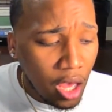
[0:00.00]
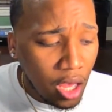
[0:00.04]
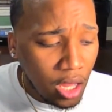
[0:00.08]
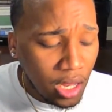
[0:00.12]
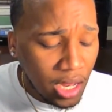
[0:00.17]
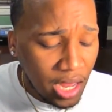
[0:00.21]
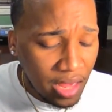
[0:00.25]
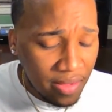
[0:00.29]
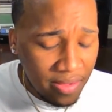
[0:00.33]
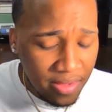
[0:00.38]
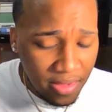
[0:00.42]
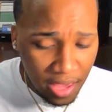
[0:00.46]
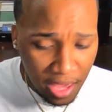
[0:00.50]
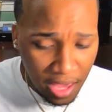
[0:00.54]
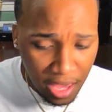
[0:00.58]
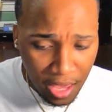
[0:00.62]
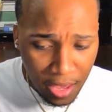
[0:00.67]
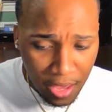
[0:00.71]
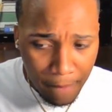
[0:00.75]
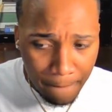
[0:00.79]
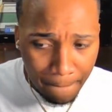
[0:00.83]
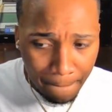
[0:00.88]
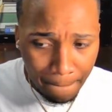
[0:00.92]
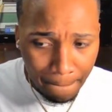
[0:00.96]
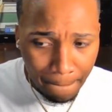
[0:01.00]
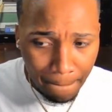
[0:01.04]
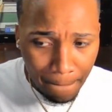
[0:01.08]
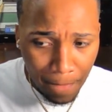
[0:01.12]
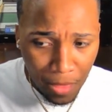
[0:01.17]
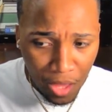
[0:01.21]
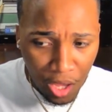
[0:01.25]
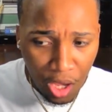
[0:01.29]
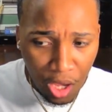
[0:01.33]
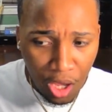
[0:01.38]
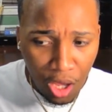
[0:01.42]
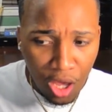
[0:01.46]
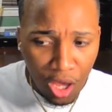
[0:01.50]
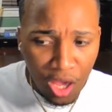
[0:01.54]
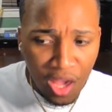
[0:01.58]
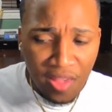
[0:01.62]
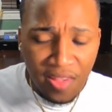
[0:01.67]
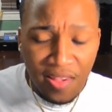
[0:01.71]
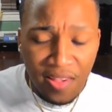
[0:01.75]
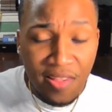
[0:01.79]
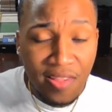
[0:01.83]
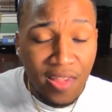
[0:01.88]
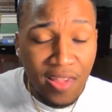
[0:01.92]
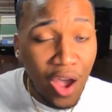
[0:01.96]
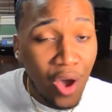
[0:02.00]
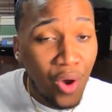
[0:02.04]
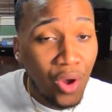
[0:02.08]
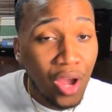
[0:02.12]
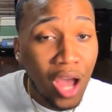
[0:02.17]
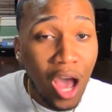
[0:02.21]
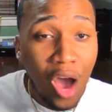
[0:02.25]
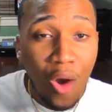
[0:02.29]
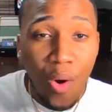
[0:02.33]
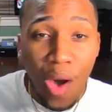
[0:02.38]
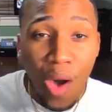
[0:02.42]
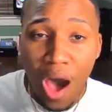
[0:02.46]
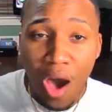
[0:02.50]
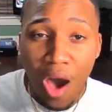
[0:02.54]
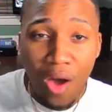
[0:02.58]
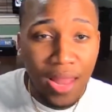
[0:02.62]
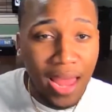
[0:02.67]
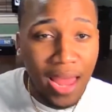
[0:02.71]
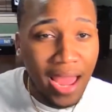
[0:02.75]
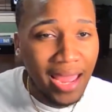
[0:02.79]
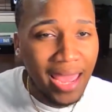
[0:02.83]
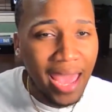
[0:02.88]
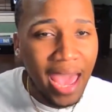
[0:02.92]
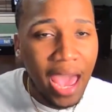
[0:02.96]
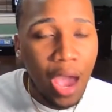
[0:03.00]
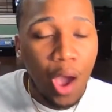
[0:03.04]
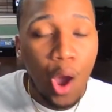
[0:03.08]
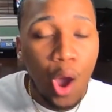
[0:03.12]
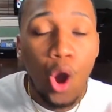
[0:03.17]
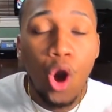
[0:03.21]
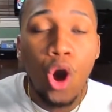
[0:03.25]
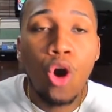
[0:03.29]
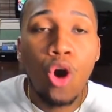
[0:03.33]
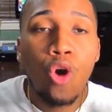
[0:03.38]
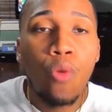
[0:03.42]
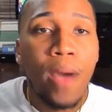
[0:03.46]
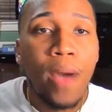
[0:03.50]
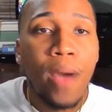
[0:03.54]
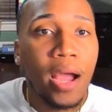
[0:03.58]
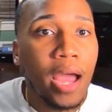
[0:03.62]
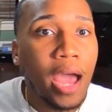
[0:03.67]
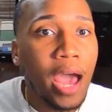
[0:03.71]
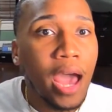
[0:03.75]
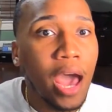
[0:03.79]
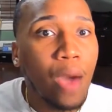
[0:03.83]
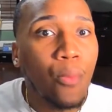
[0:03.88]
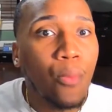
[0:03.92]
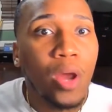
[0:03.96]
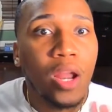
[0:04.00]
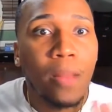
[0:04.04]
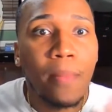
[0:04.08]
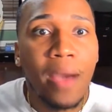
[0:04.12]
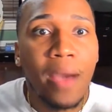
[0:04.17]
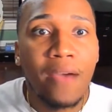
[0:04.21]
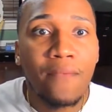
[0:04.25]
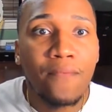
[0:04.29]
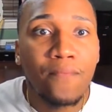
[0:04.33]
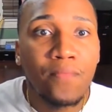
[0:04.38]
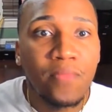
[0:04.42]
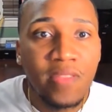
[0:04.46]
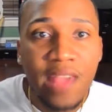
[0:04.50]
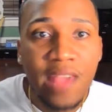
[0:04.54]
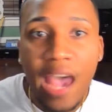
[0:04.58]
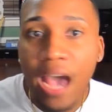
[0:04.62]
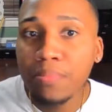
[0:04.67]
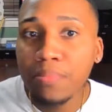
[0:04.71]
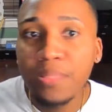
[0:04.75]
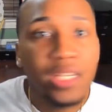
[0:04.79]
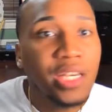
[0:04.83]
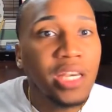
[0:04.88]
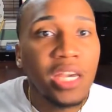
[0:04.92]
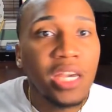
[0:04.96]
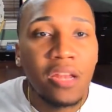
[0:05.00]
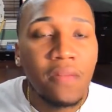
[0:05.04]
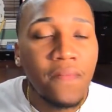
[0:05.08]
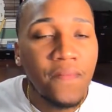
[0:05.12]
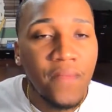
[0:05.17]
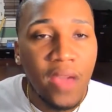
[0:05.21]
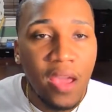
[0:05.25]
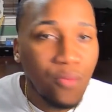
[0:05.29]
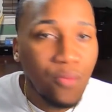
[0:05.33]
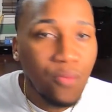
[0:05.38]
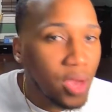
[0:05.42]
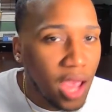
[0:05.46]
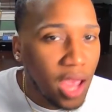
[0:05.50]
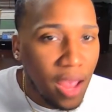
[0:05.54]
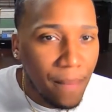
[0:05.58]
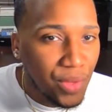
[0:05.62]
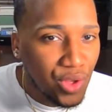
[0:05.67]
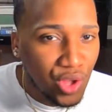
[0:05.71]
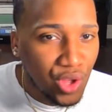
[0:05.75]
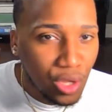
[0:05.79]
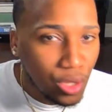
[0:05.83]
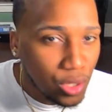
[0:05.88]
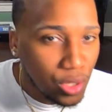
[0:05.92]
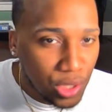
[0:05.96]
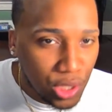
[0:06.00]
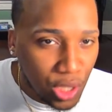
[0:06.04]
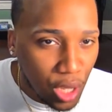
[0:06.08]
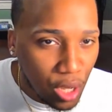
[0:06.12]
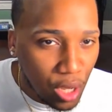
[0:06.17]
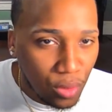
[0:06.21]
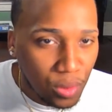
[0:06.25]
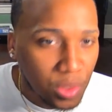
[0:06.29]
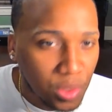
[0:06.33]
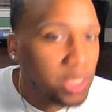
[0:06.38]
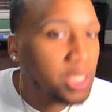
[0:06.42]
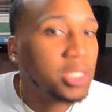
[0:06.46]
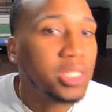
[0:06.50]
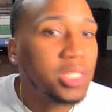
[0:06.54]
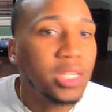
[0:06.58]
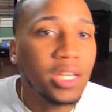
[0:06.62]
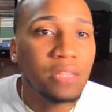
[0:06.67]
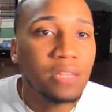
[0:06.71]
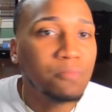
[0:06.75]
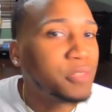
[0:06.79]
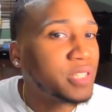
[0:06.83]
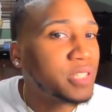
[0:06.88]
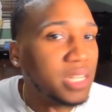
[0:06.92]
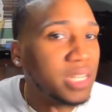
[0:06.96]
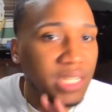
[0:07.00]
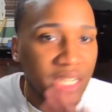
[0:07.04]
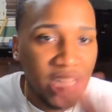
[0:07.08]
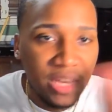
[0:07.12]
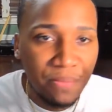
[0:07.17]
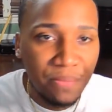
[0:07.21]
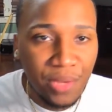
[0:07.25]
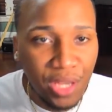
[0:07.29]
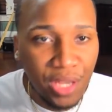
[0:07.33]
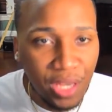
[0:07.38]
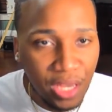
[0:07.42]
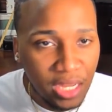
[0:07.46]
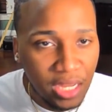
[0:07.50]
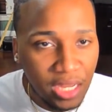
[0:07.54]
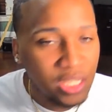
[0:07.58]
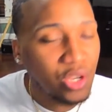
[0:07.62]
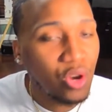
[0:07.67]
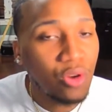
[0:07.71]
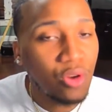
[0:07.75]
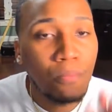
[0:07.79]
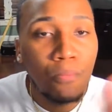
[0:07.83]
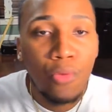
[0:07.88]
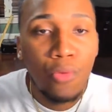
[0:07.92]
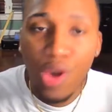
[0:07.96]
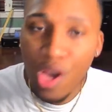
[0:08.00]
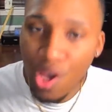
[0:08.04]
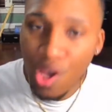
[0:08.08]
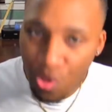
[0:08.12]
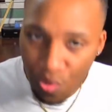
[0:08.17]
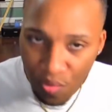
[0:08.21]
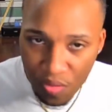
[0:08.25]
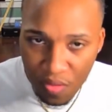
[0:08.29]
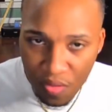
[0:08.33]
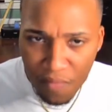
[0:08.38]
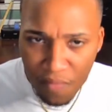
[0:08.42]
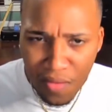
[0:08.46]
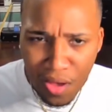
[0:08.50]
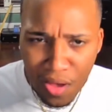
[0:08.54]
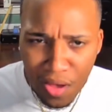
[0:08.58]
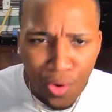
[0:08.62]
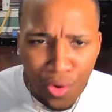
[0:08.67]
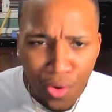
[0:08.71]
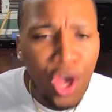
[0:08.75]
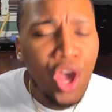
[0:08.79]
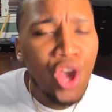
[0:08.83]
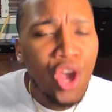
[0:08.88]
let's see. It's a song called All I Got. Oh my God, one of my top 10 favorite K Michelle songs. It's, it was a deep cut. It's on More Issues Than Vogue.